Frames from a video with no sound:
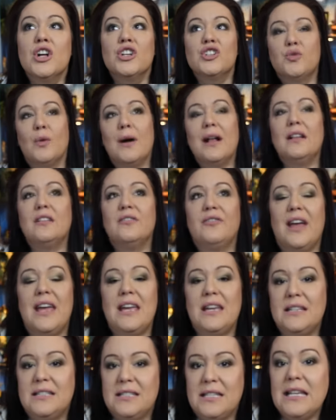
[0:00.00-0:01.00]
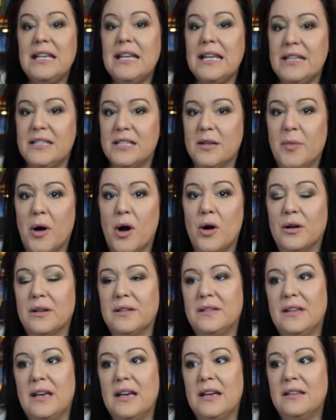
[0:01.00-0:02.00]
12 80 litre
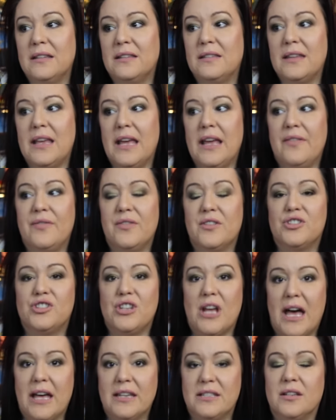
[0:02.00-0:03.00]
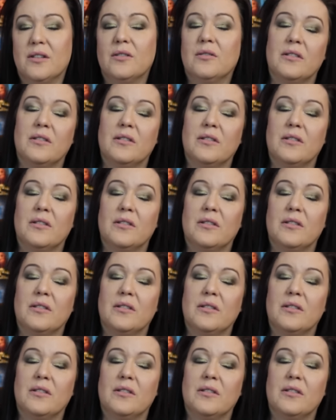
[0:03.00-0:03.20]
boxes in the shed,